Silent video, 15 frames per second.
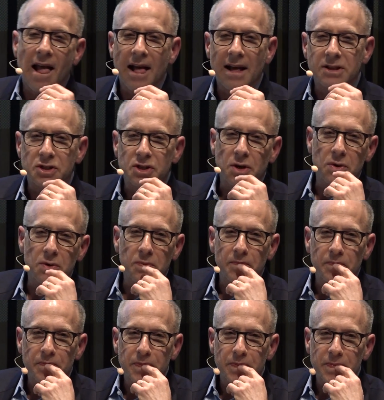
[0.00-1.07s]
And so
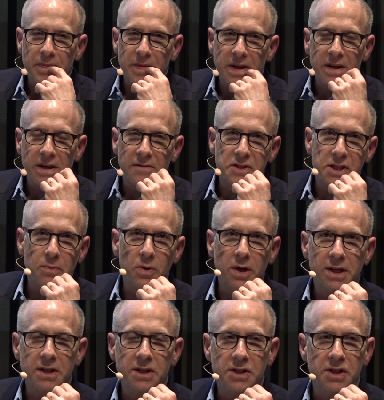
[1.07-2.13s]
if
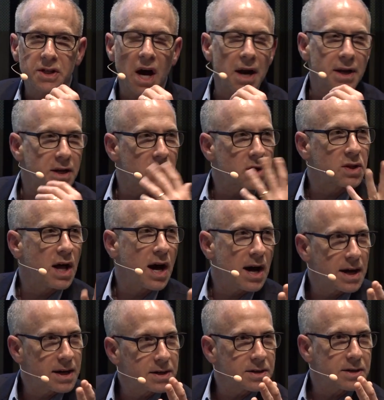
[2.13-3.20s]
someone is not
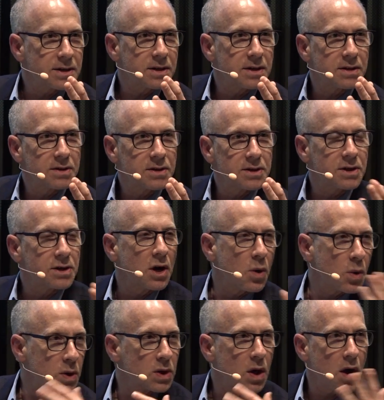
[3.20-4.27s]
inclined to
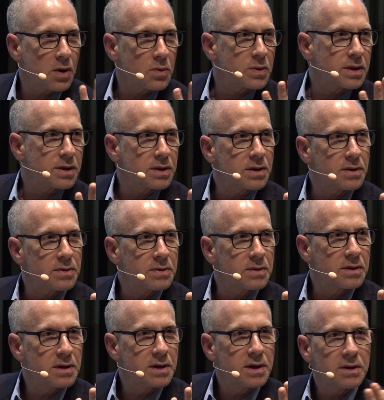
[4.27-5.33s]
go along with you,
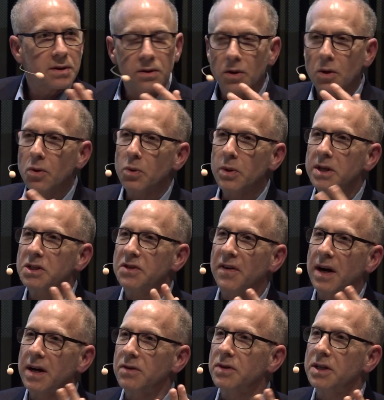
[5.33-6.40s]
they'll always
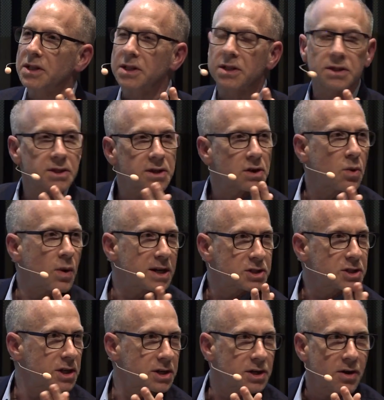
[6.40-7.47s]
find reasons to
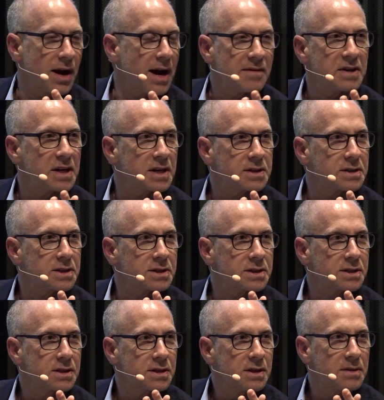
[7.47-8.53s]
question your
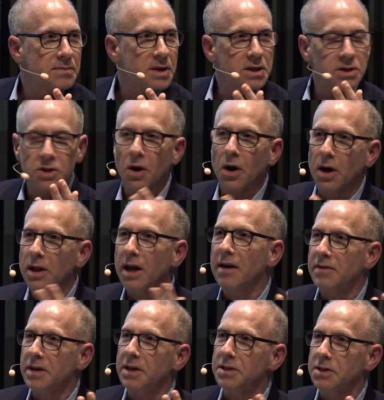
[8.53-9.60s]
evidence because all
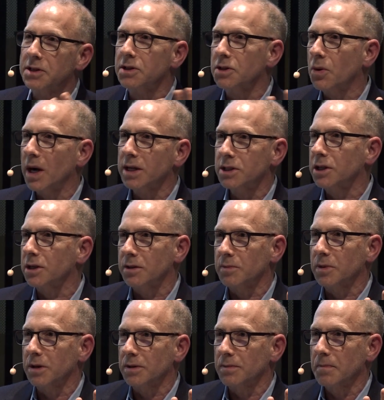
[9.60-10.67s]
evidence is
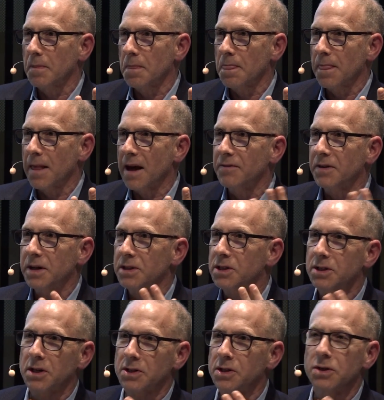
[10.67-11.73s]
questionable.
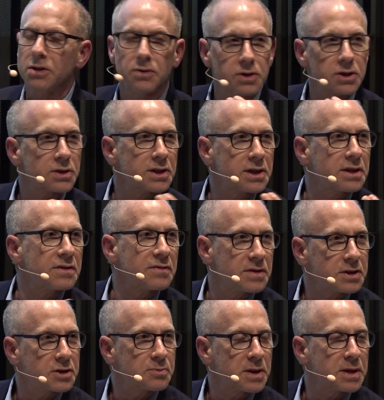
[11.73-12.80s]
Evidence doesn't usually
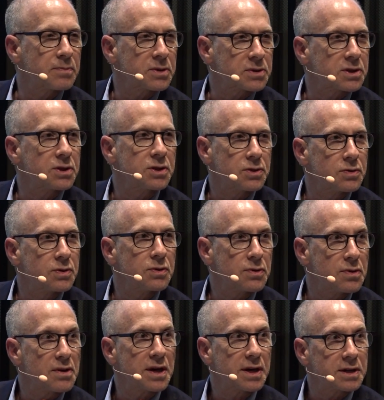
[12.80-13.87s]
convince people to do new
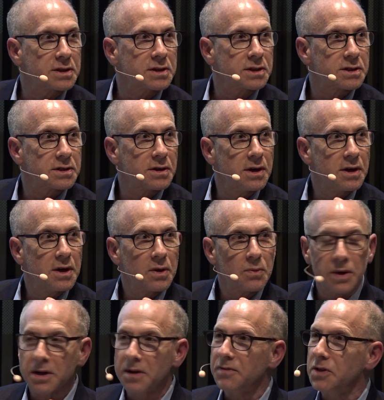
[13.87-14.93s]
things.
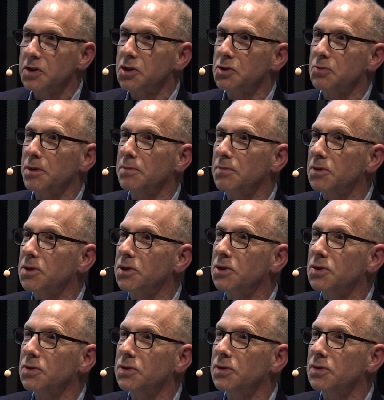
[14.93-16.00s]
What convinces people to
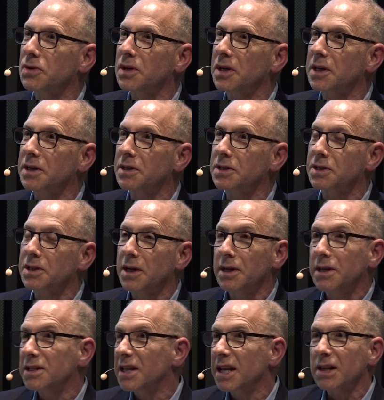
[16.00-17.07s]
do new things
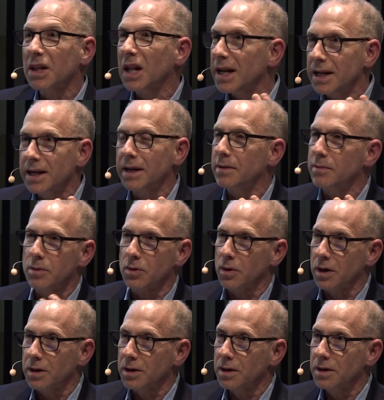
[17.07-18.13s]
is they like it
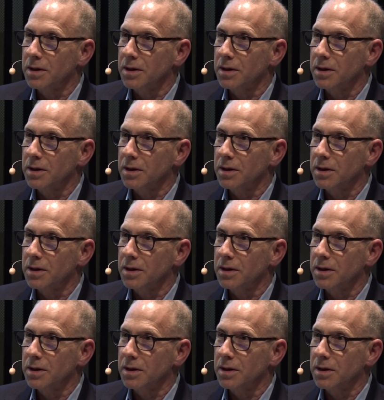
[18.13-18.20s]
more.